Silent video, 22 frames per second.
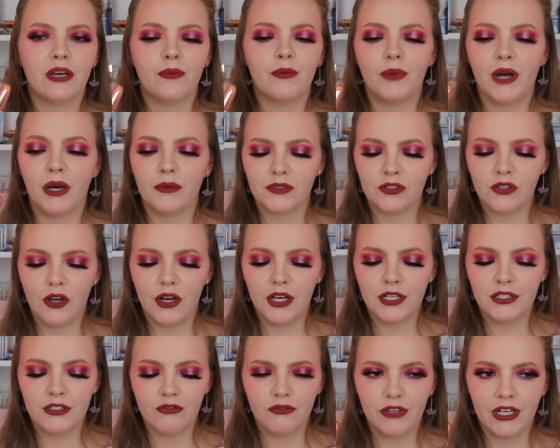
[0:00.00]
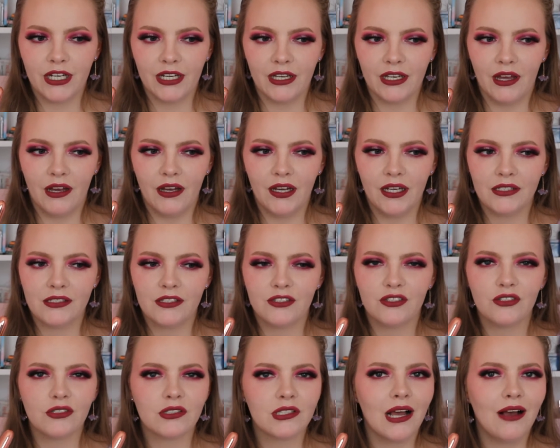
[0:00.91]
it, but I'm starting to realise
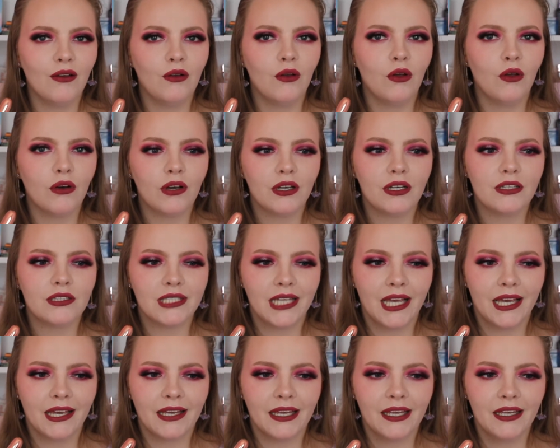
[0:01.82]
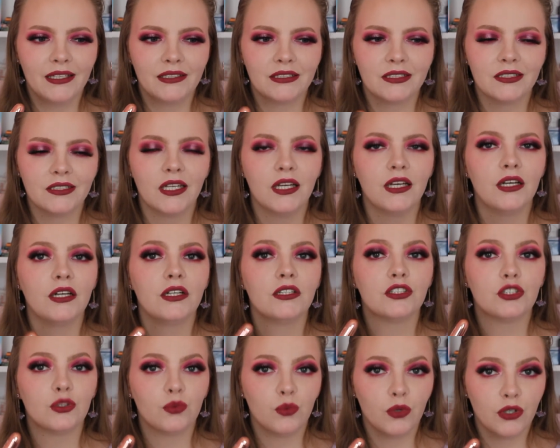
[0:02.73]
just how long it takes
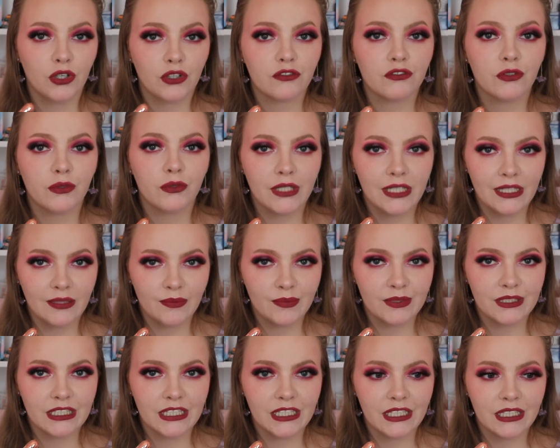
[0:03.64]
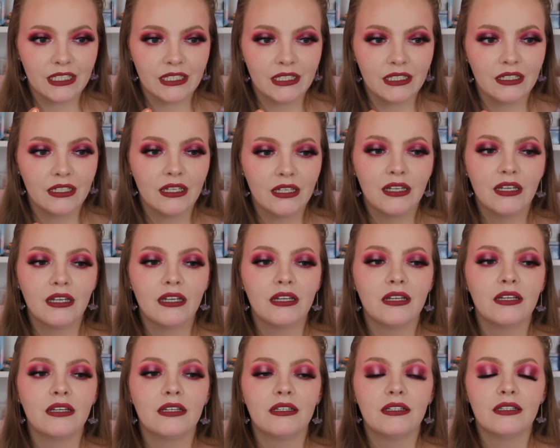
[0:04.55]
to work through a lipstick.
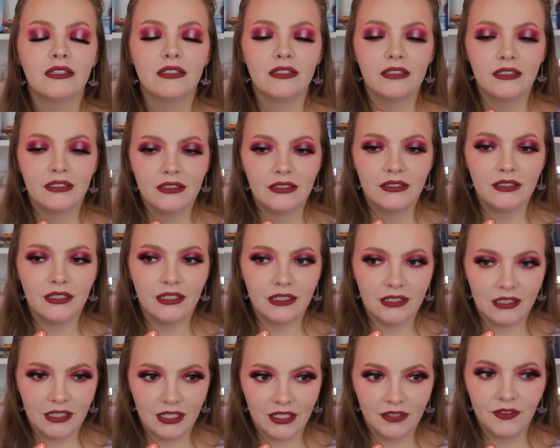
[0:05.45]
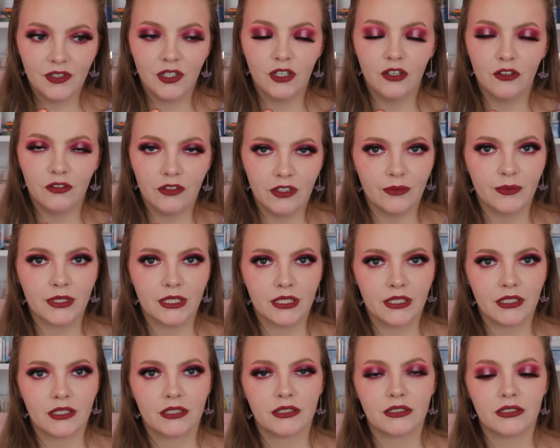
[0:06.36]
And I have a lot of
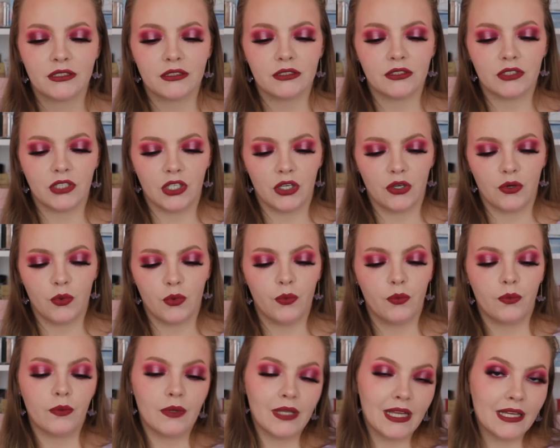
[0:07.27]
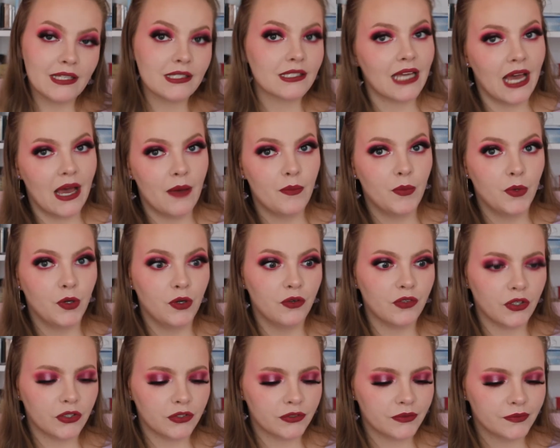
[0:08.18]
lipsticks, so let's get a move
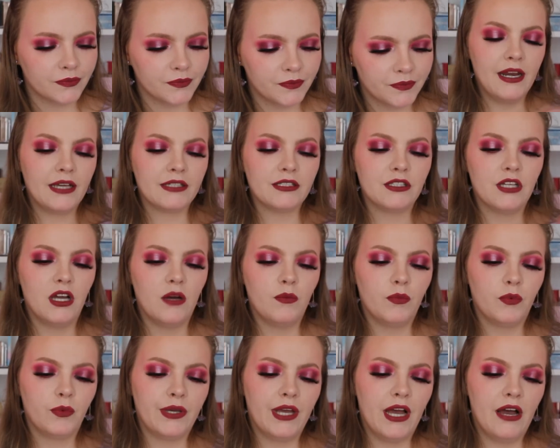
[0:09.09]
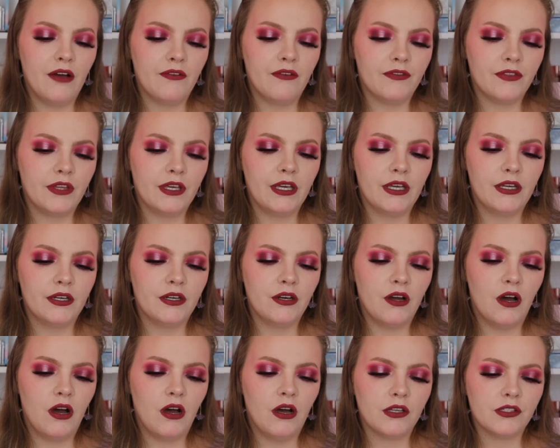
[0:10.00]
on. Next up, we have the
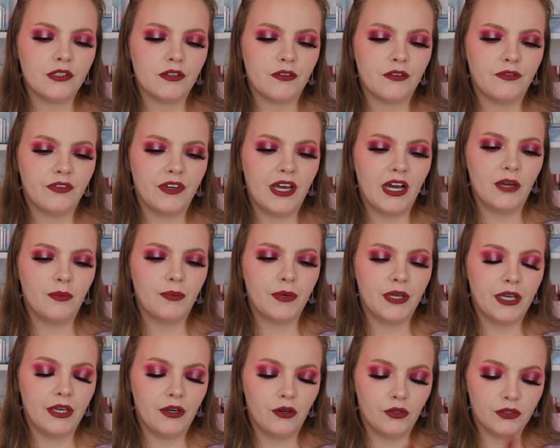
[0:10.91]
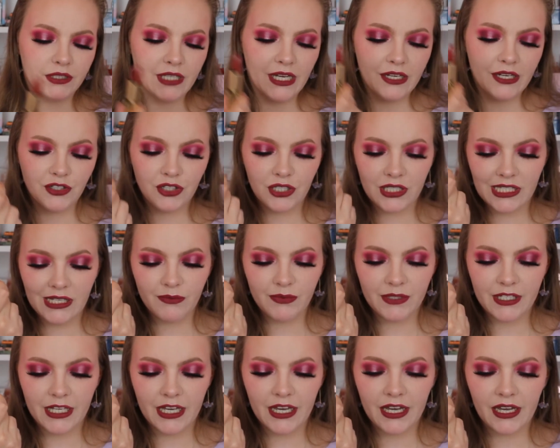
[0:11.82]
NARS VIP Audacious
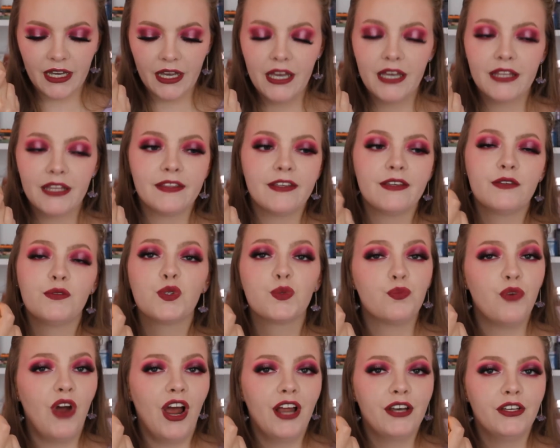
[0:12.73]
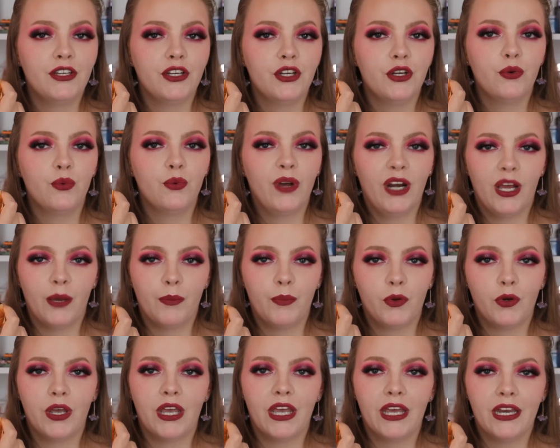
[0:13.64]
Lipstick. This was brand new when I
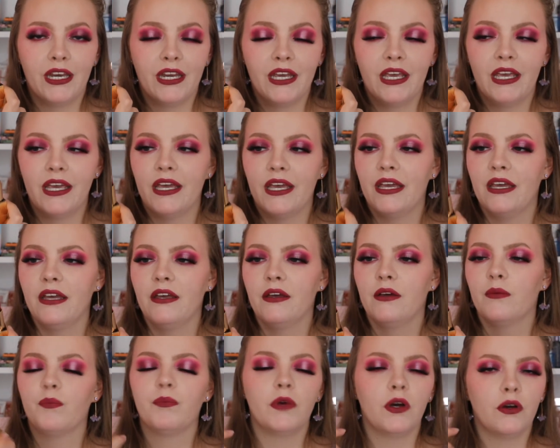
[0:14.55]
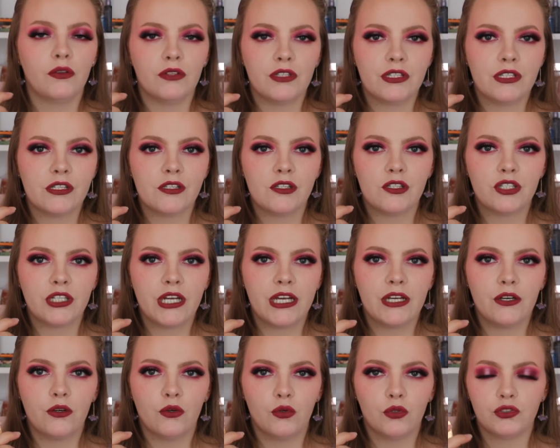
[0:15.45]
put it in here. Oh, this is the
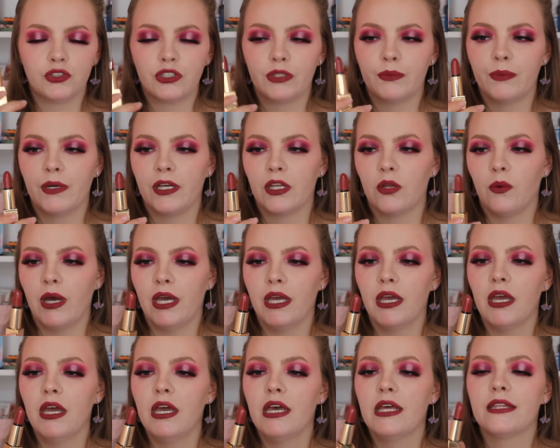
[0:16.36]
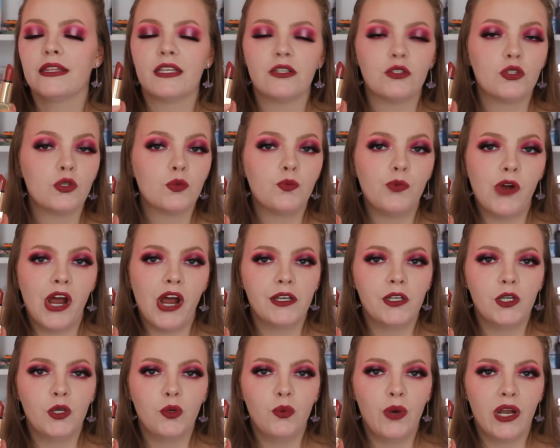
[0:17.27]
shade Audrey, by the way. This was brand
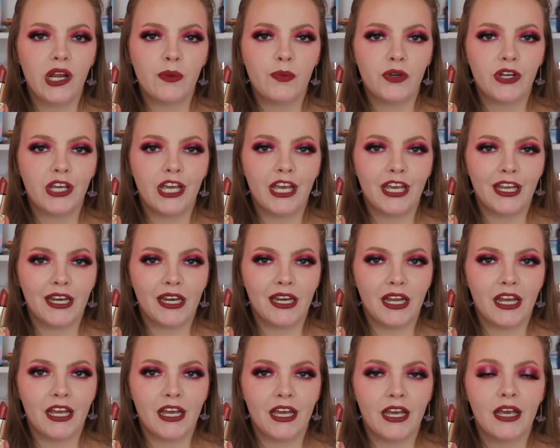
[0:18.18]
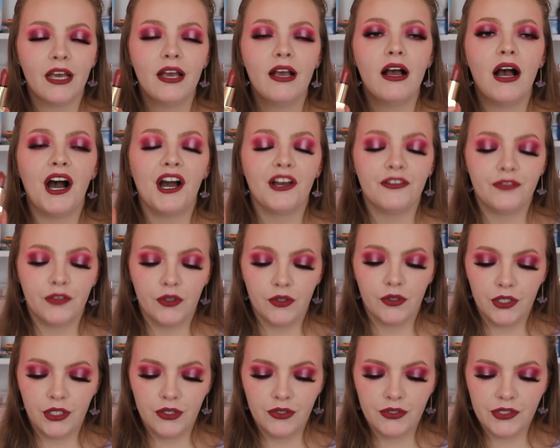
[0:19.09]
new when I put it in here. I've
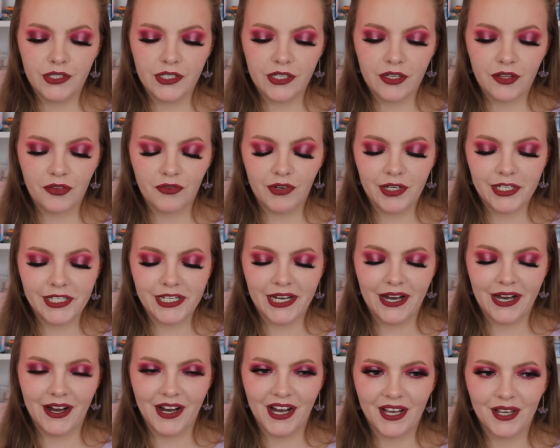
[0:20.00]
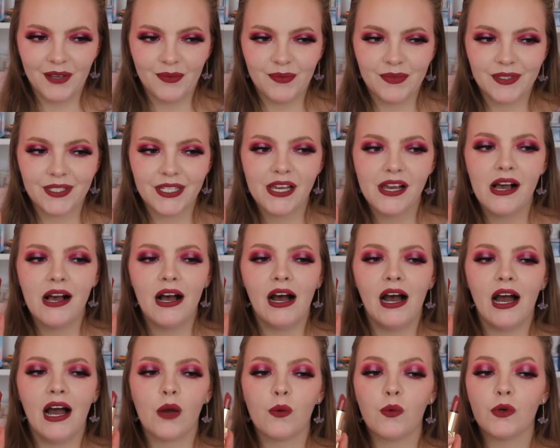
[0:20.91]
only used it 3 times.
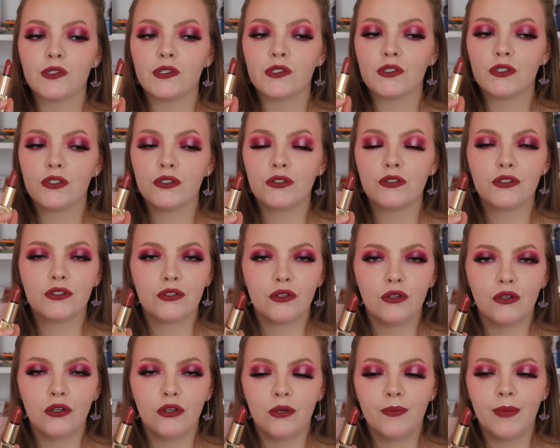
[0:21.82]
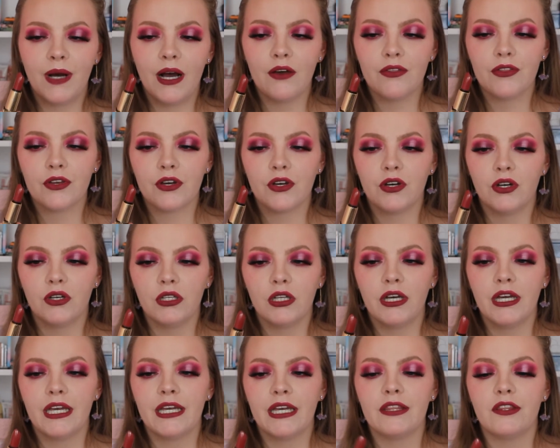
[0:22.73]
I wasn't too sure about the
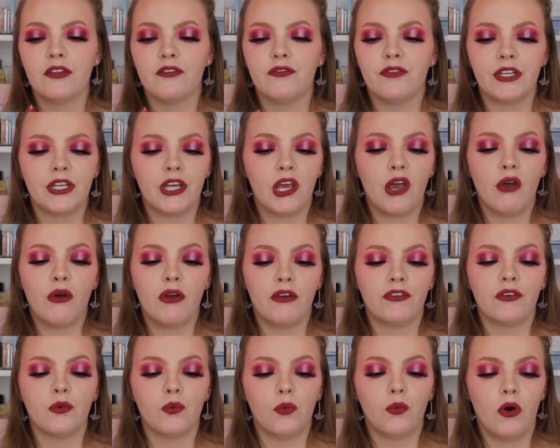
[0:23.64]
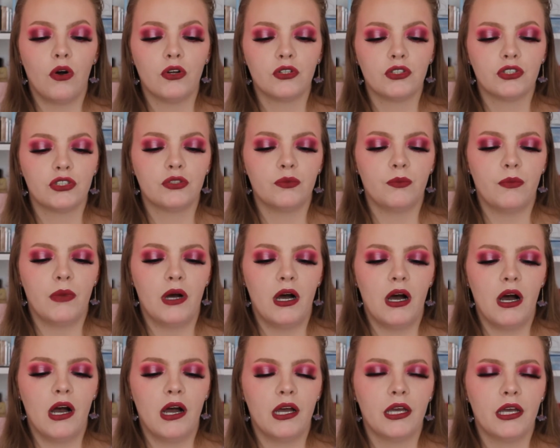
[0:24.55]
colour in the video if you watched
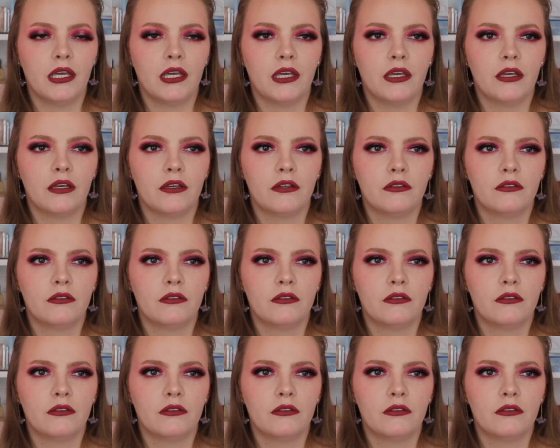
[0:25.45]
my